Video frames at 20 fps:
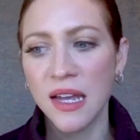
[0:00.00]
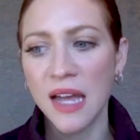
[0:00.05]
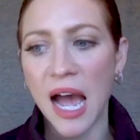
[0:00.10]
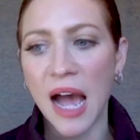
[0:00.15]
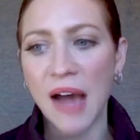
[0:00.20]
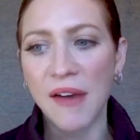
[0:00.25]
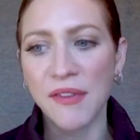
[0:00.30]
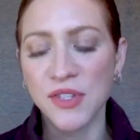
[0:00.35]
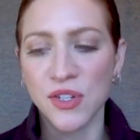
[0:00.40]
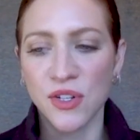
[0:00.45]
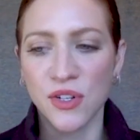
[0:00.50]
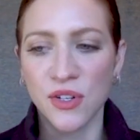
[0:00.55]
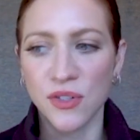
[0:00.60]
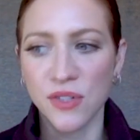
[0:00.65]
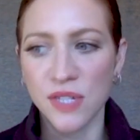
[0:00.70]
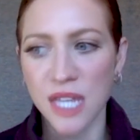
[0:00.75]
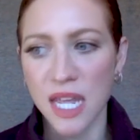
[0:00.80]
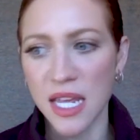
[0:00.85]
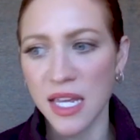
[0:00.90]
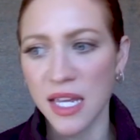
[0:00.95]
after
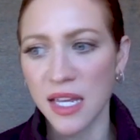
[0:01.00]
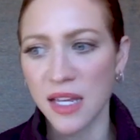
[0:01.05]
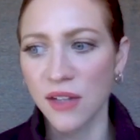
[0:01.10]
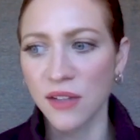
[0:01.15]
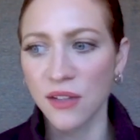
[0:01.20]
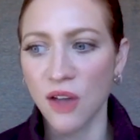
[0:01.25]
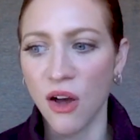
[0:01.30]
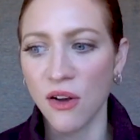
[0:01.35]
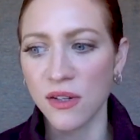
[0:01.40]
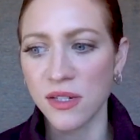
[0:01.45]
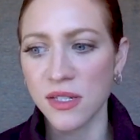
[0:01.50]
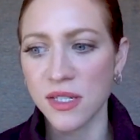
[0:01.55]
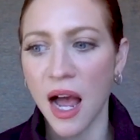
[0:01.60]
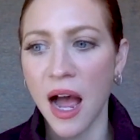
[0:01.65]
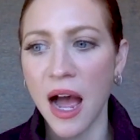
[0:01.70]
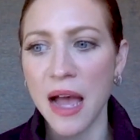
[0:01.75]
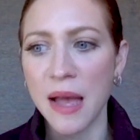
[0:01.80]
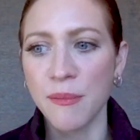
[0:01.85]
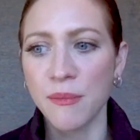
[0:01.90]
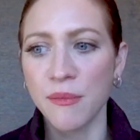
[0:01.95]
taking a long
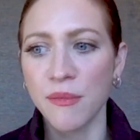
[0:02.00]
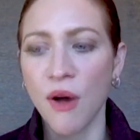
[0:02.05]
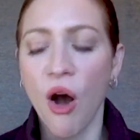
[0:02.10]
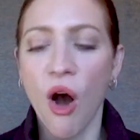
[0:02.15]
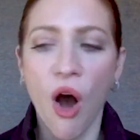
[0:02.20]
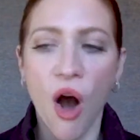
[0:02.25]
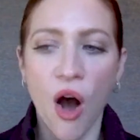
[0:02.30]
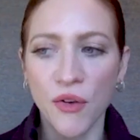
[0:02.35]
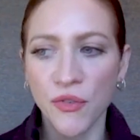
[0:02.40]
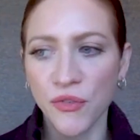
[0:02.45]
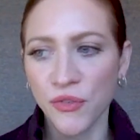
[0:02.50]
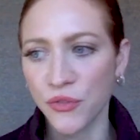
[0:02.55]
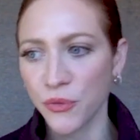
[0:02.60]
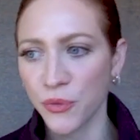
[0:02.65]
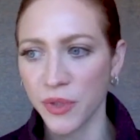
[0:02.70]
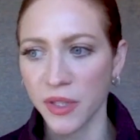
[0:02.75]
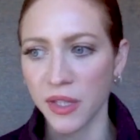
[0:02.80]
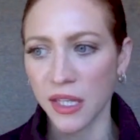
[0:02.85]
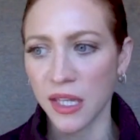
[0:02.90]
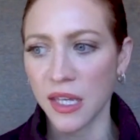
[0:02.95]
time off,
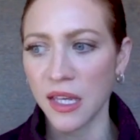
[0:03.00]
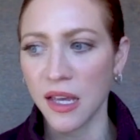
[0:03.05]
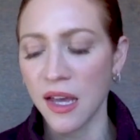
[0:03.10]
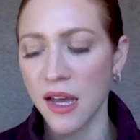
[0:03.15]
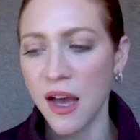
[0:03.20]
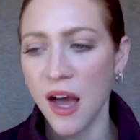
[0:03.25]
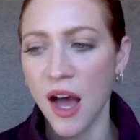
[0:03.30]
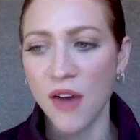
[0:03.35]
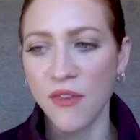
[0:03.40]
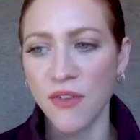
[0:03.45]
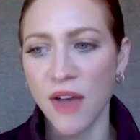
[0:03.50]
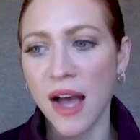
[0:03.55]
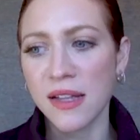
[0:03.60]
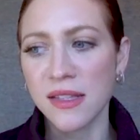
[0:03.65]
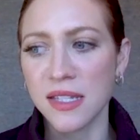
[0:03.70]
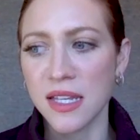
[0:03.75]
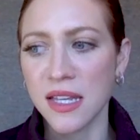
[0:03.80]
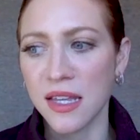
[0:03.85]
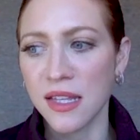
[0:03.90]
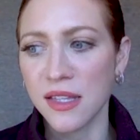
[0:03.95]
really, of
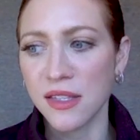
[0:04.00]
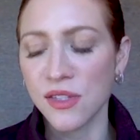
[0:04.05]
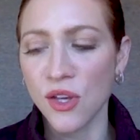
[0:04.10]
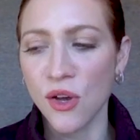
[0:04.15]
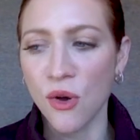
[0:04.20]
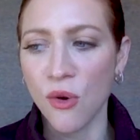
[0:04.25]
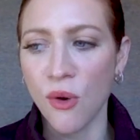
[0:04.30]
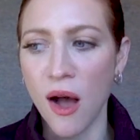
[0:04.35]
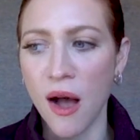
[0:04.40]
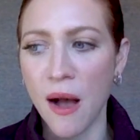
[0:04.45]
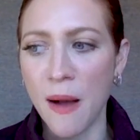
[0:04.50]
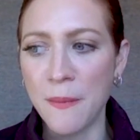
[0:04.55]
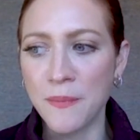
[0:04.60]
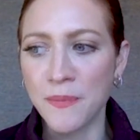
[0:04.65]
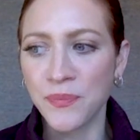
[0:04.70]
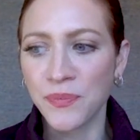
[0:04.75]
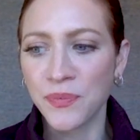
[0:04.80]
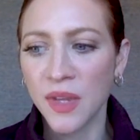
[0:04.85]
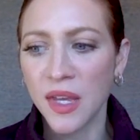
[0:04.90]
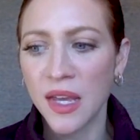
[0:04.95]
acting. And so
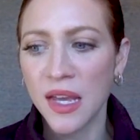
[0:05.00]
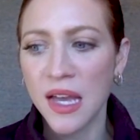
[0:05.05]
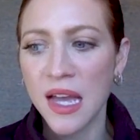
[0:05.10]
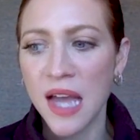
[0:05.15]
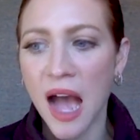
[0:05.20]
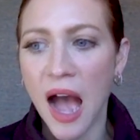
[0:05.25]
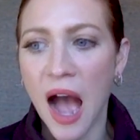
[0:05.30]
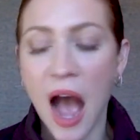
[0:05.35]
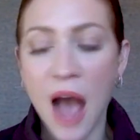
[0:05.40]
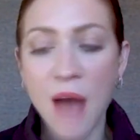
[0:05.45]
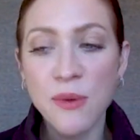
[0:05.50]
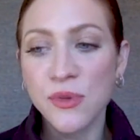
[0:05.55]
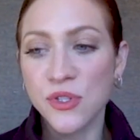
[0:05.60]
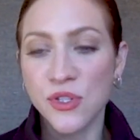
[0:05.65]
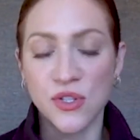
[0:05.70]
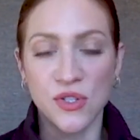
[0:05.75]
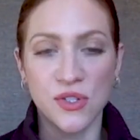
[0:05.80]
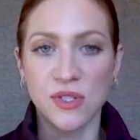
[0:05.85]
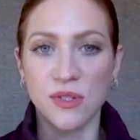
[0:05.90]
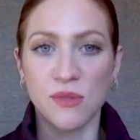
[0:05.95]
um, I
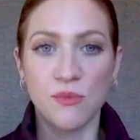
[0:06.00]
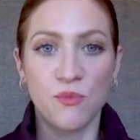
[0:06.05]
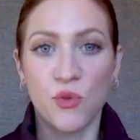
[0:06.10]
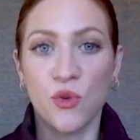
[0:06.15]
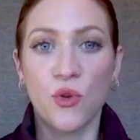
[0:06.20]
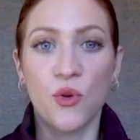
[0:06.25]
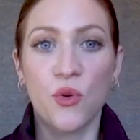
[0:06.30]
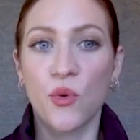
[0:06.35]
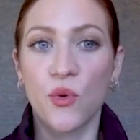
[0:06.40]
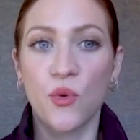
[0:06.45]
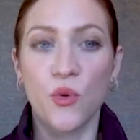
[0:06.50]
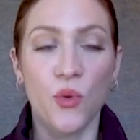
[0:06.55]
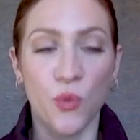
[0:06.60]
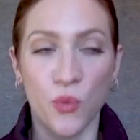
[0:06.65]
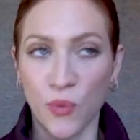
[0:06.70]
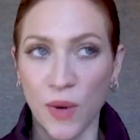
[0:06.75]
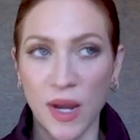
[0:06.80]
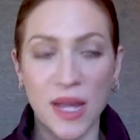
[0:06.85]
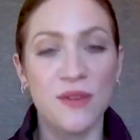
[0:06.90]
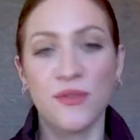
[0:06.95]
was just
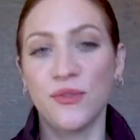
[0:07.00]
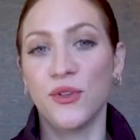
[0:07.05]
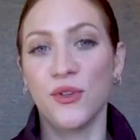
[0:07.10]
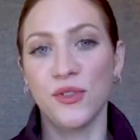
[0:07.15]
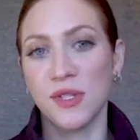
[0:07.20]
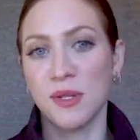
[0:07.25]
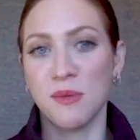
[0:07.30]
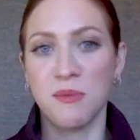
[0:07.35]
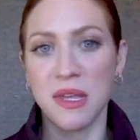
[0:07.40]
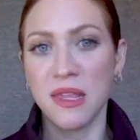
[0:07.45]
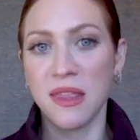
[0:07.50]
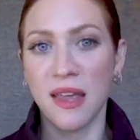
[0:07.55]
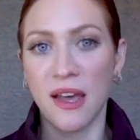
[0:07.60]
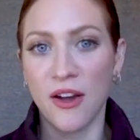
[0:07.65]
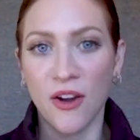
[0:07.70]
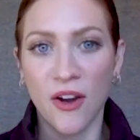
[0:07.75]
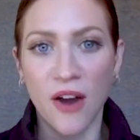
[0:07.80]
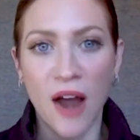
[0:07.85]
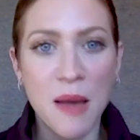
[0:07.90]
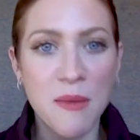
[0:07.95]
grateful to be
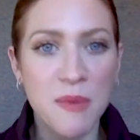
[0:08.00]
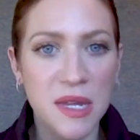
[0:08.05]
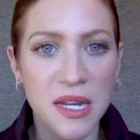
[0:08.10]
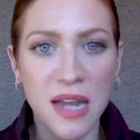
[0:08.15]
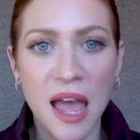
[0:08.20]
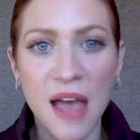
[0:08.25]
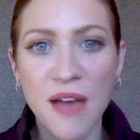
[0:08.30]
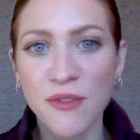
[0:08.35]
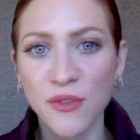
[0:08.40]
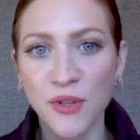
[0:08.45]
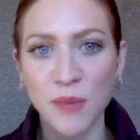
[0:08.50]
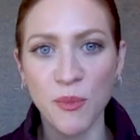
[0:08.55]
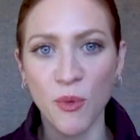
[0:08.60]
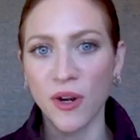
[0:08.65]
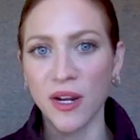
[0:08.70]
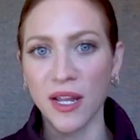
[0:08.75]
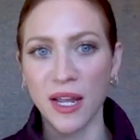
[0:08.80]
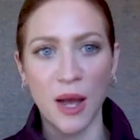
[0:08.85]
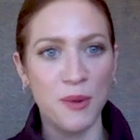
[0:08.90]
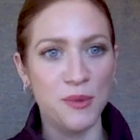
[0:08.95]
there. I mean, every
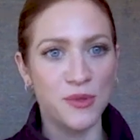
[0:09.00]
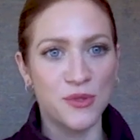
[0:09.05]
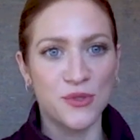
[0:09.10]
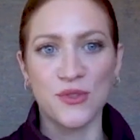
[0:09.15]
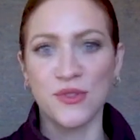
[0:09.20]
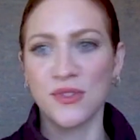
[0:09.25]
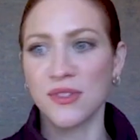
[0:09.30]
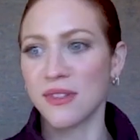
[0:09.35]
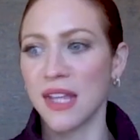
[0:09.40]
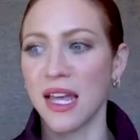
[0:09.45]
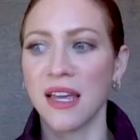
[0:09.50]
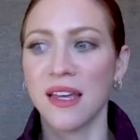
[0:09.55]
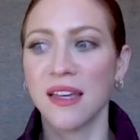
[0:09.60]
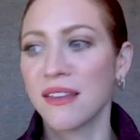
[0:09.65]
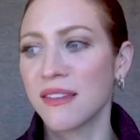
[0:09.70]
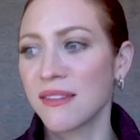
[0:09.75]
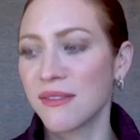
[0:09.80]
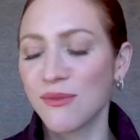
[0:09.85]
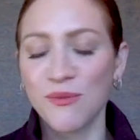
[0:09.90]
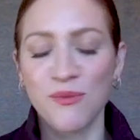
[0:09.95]
morning I was just like,
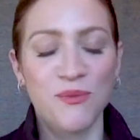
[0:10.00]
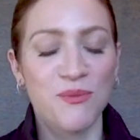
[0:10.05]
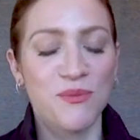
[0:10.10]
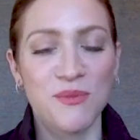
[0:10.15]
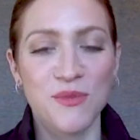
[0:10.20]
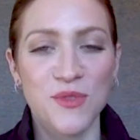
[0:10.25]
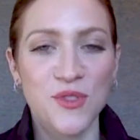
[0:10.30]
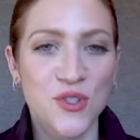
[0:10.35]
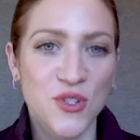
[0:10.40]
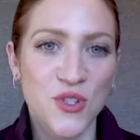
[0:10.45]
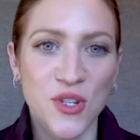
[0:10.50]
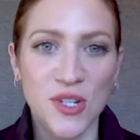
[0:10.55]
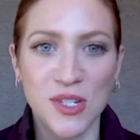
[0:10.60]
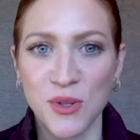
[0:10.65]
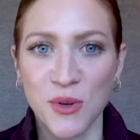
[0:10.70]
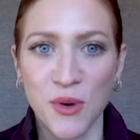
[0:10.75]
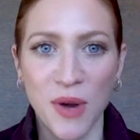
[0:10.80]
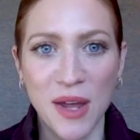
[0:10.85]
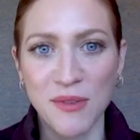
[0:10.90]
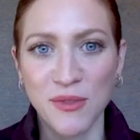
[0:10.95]

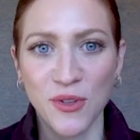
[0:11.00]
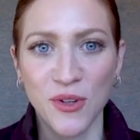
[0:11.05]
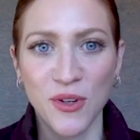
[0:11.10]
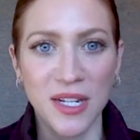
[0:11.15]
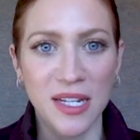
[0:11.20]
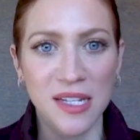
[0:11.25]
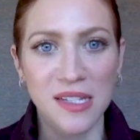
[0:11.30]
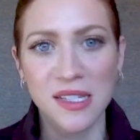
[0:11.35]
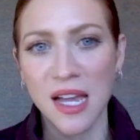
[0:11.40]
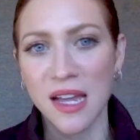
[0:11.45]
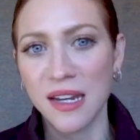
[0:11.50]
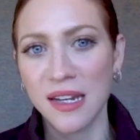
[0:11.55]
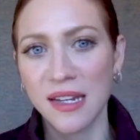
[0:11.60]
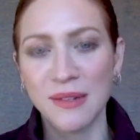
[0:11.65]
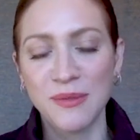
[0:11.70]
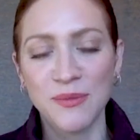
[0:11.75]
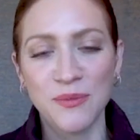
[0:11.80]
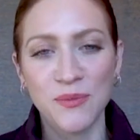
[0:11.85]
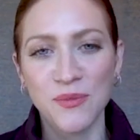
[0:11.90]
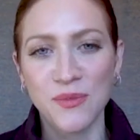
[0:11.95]
just grateful and
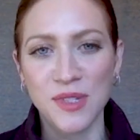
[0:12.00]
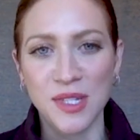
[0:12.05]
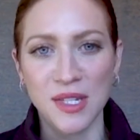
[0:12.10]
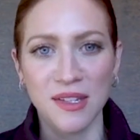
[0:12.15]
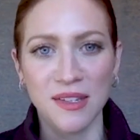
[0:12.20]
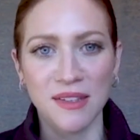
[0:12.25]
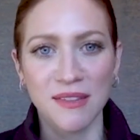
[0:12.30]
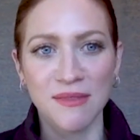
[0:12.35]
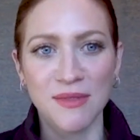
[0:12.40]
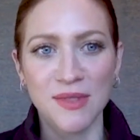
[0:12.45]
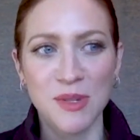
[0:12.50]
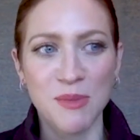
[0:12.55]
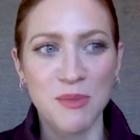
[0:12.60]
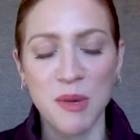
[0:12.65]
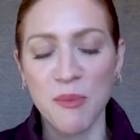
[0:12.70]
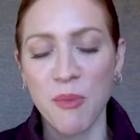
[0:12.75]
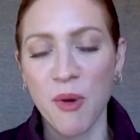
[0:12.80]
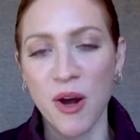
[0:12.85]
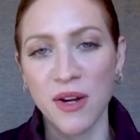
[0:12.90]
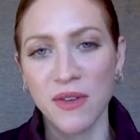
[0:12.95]
excited to to be
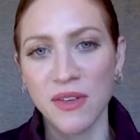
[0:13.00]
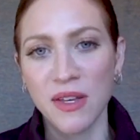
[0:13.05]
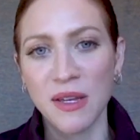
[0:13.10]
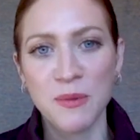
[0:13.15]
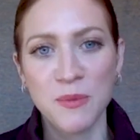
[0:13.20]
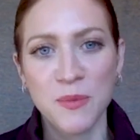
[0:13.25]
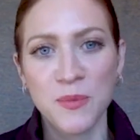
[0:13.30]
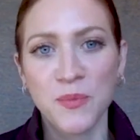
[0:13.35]
a part of it.